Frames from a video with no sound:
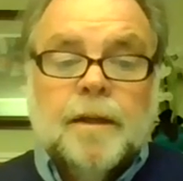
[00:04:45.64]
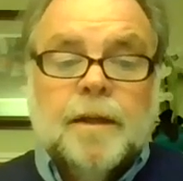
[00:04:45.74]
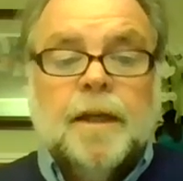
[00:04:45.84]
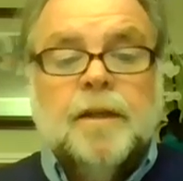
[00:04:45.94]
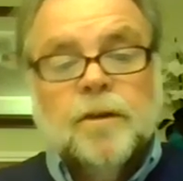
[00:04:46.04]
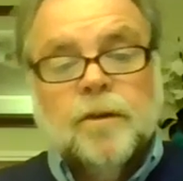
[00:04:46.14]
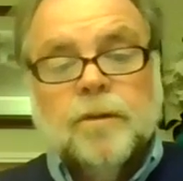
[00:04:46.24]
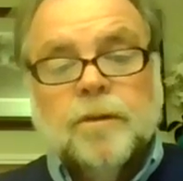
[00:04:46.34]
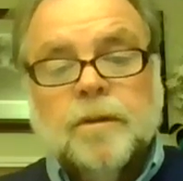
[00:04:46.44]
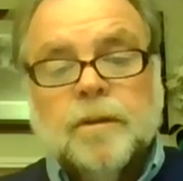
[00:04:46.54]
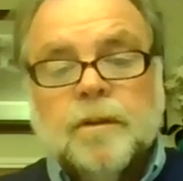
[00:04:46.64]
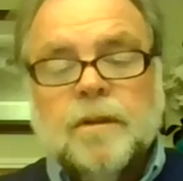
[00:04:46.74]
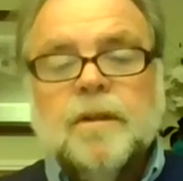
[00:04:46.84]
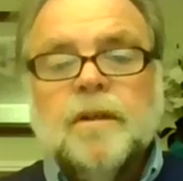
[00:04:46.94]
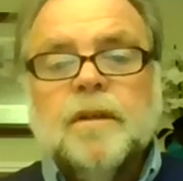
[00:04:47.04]
King knew
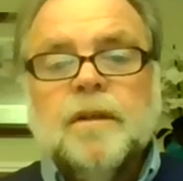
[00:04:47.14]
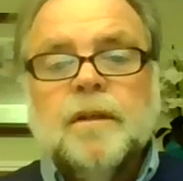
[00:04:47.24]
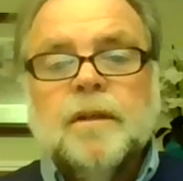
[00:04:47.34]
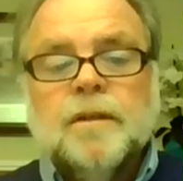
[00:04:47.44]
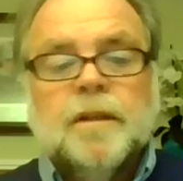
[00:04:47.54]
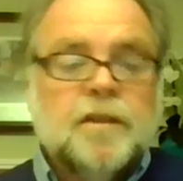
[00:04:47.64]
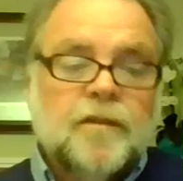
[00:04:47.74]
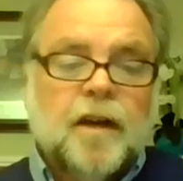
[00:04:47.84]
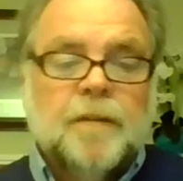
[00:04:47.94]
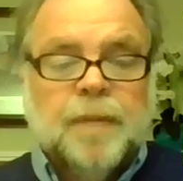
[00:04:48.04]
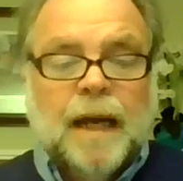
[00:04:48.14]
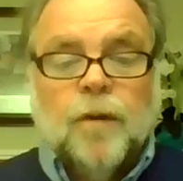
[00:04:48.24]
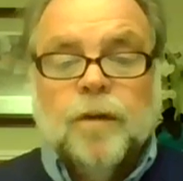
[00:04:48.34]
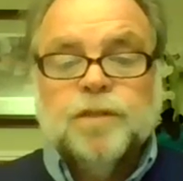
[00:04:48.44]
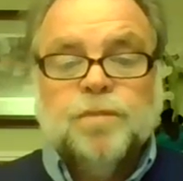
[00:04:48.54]
that divine
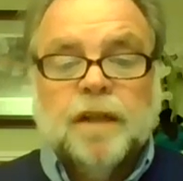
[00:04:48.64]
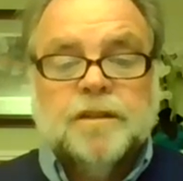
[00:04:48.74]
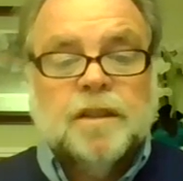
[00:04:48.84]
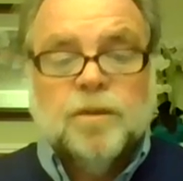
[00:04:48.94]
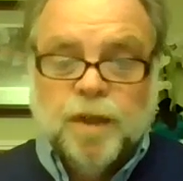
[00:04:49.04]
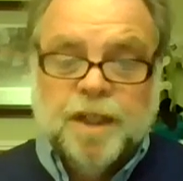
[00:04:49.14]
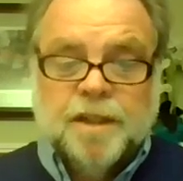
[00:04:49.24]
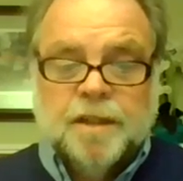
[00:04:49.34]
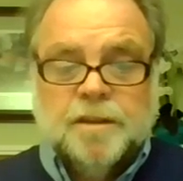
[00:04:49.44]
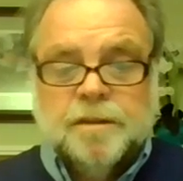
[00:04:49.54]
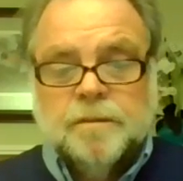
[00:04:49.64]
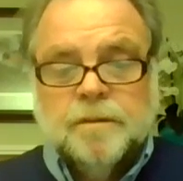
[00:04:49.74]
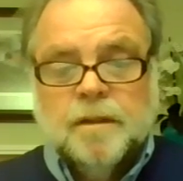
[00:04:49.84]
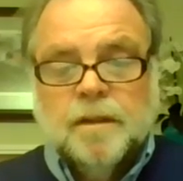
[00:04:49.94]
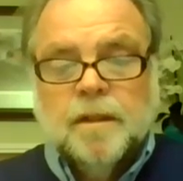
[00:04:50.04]
power is present in weakness,
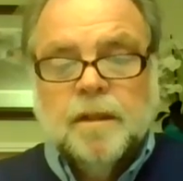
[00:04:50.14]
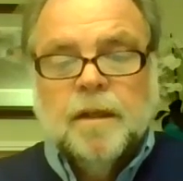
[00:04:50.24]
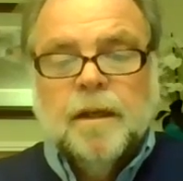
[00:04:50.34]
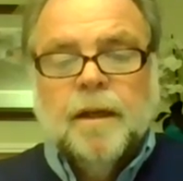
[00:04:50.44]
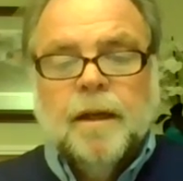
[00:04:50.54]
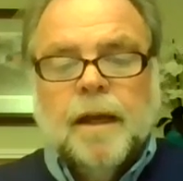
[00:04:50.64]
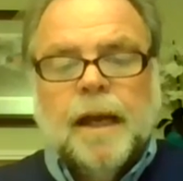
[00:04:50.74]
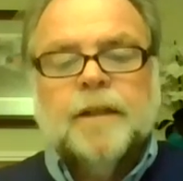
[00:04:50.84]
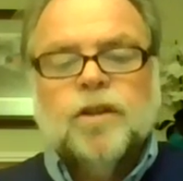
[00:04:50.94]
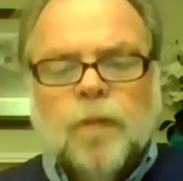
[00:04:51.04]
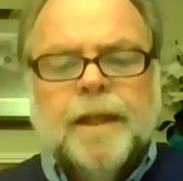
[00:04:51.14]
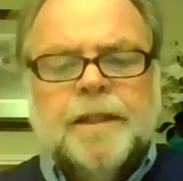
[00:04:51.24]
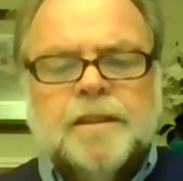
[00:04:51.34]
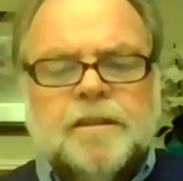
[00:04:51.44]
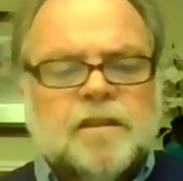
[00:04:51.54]
and
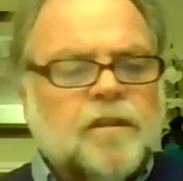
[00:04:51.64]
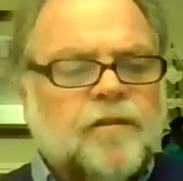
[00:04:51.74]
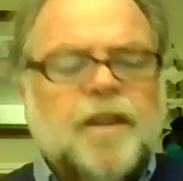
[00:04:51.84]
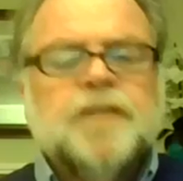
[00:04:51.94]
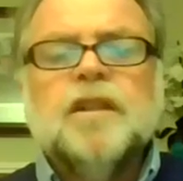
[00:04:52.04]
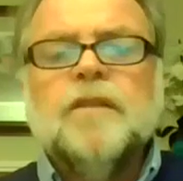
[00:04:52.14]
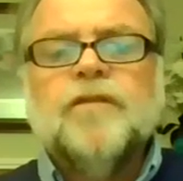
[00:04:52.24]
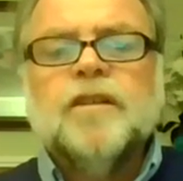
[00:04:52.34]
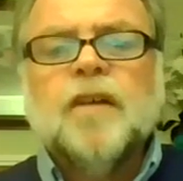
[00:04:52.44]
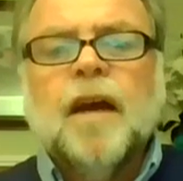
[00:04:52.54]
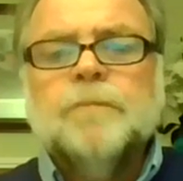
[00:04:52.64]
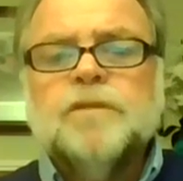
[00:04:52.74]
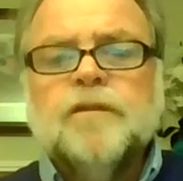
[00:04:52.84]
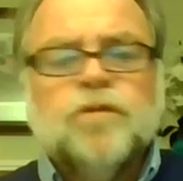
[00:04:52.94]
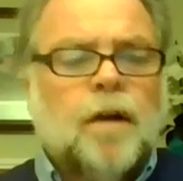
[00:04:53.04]
grace is sufficient for times
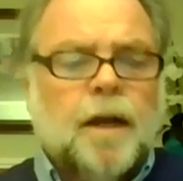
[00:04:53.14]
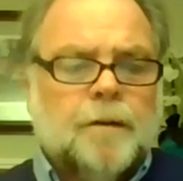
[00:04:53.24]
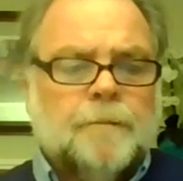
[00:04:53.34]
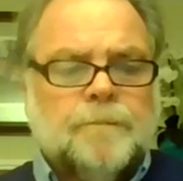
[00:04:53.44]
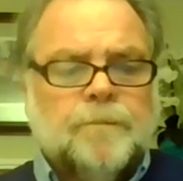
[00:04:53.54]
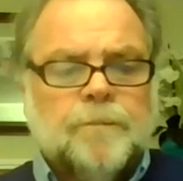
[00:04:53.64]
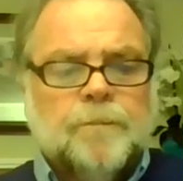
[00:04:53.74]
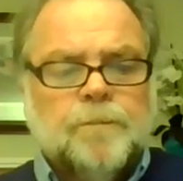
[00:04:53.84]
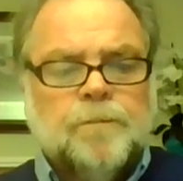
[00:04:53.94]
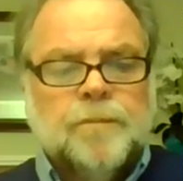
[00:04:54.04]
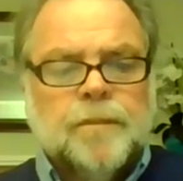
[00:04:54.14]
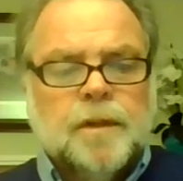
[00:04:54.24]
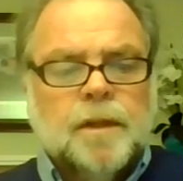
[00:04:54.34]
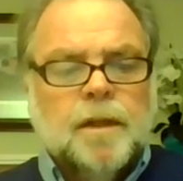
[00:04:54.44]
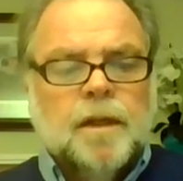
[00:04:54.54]
of trial.
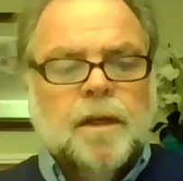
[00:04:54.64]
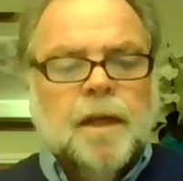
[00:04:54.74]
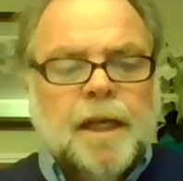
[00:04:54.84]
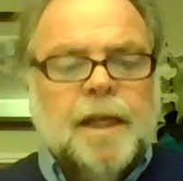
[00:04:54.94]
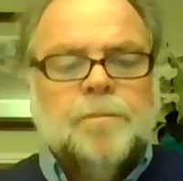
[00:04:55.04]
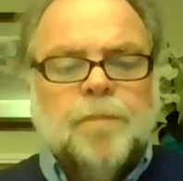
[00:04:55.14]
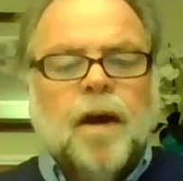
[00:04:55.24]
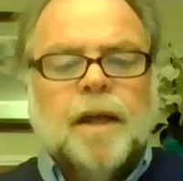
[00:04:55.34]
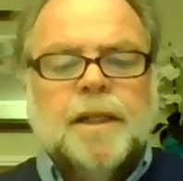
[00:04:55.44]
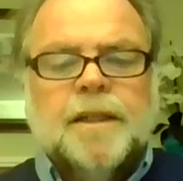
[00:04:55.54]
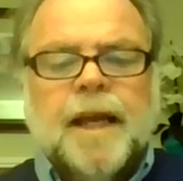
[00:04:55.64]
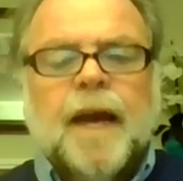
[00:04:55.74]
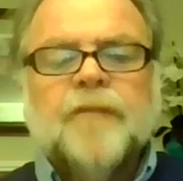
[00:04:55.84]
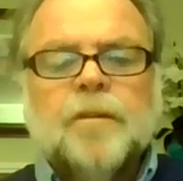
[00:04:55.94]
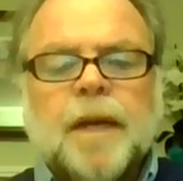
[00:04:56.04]
He embodied the
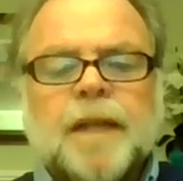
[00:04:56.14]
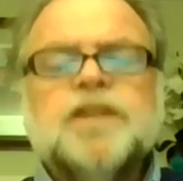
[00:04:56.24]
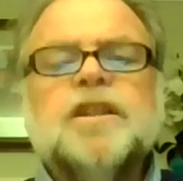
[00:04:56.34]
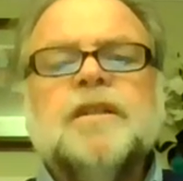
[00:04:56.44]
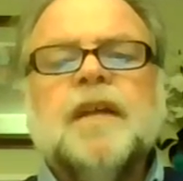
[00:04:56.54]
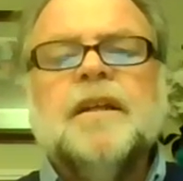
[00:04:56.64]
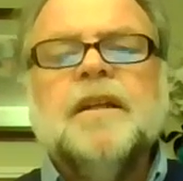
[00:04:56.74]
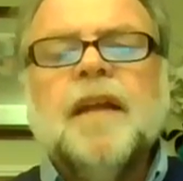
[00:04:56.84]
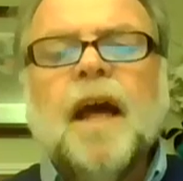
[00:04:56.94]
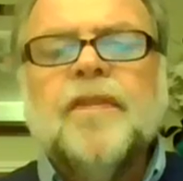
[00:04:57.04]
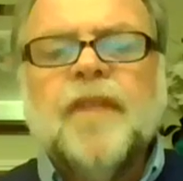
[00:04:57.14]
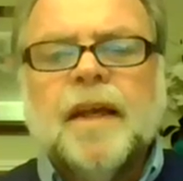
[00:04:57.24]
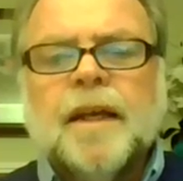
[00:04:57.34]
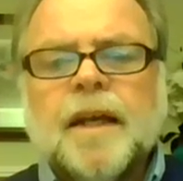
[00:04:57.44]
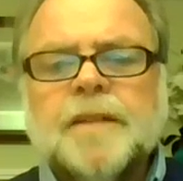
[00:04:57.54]
affirmation that
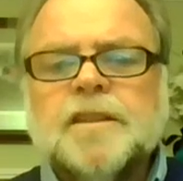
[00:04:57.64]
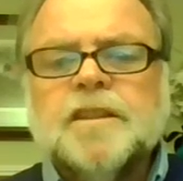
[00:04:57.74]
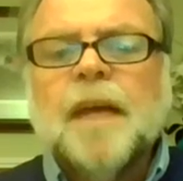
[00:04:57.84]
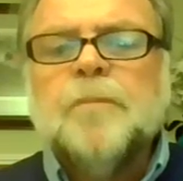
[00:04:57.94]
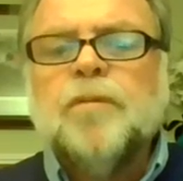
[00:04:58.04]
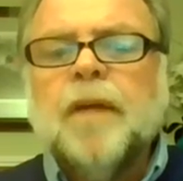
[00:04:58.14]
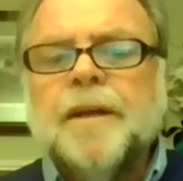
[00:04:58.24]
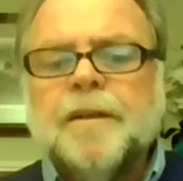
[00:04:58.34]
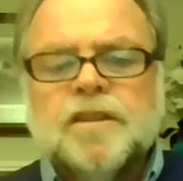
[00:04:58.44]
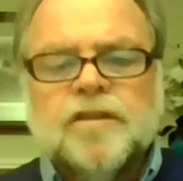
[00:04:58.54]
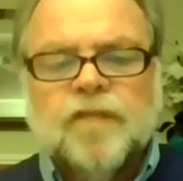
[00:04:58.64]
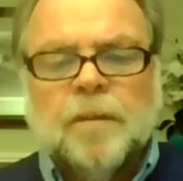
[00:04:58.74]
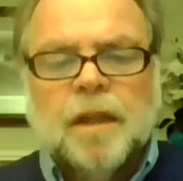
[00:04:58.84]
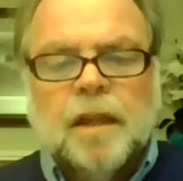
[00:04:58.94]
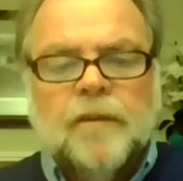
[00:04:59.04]
nothing can separate us
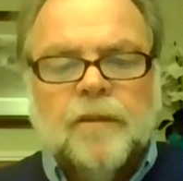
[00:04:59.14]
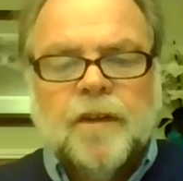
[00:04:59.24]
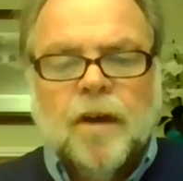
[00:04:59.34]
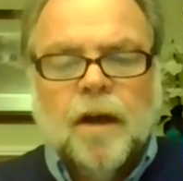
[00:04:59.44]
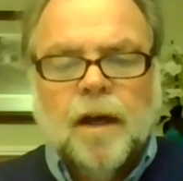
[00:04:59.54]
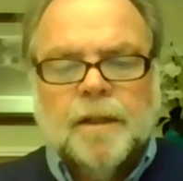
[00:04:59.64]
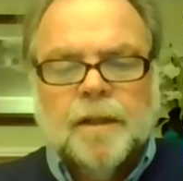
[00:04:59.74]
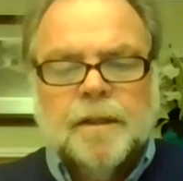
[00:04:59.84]
from the love of God.